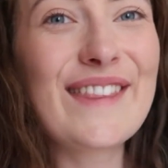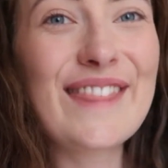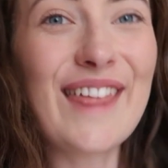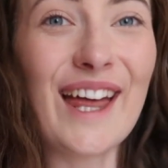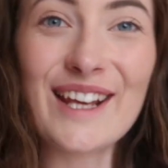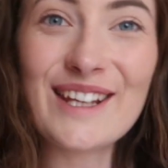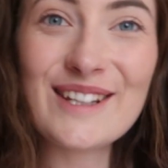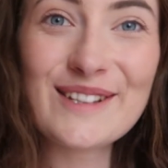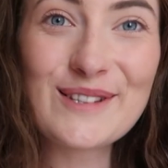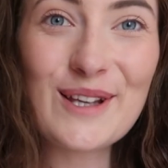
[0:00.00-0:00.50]

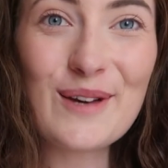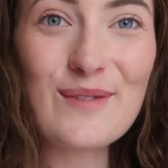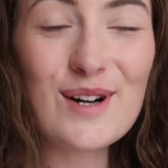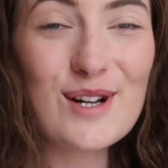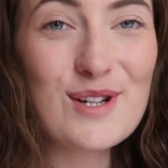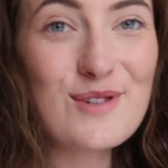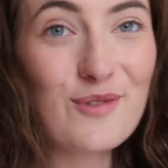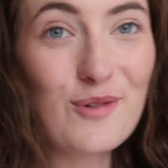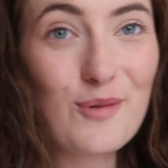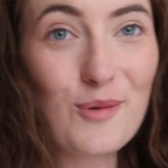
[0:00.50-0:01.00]
thank you so
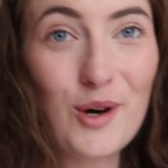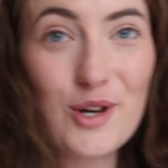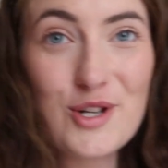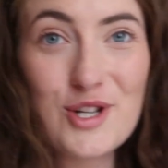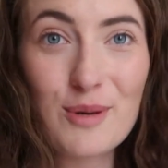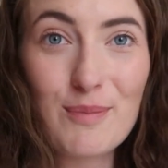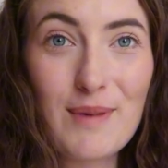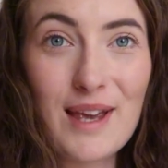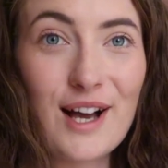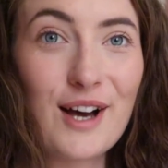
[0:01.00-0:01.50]
much for
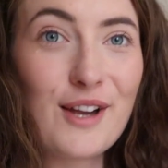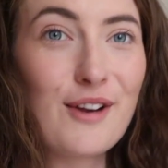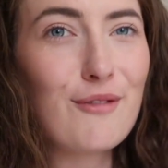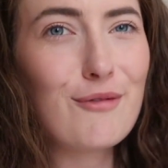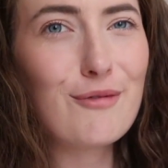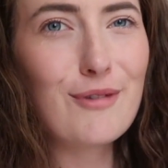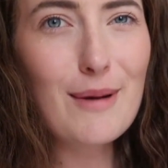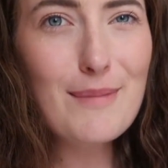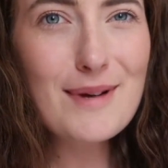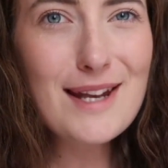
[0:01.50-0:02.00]
watching me kind
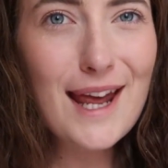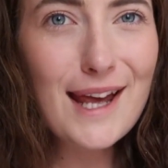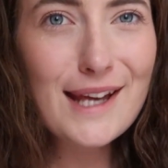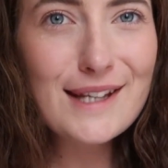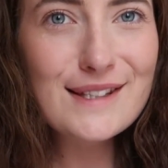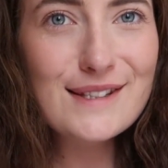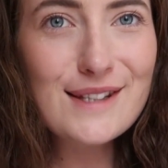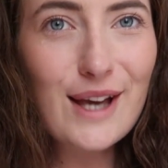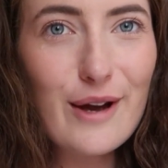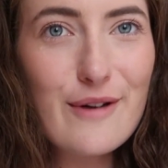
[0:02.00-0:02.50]
of
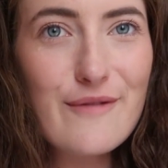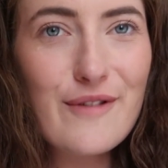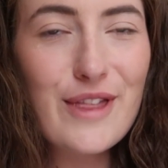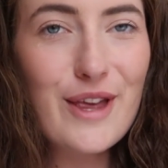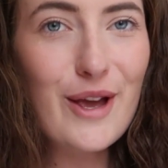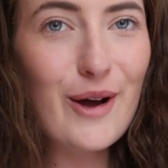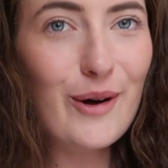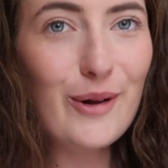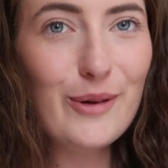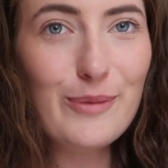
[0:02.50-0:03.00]
reminisce over
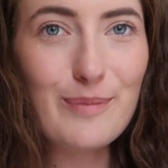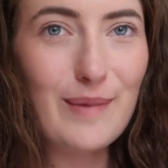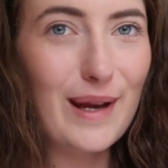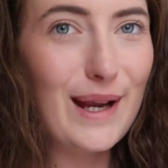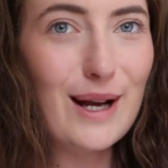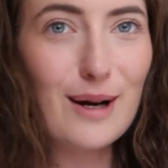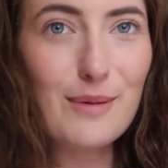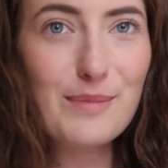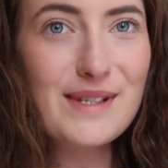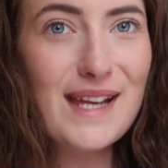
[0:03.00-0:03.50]
the old
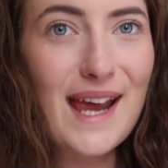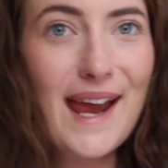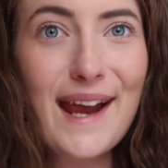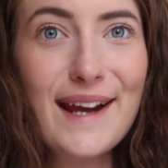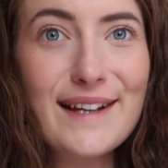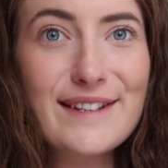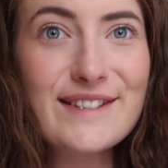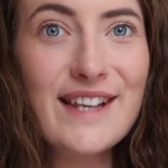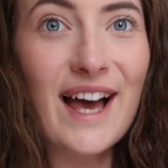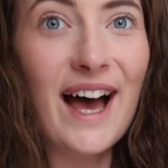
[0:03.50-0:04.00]
makeup
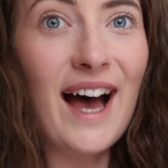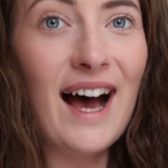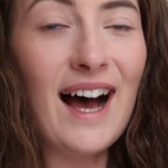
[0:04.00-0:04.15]
days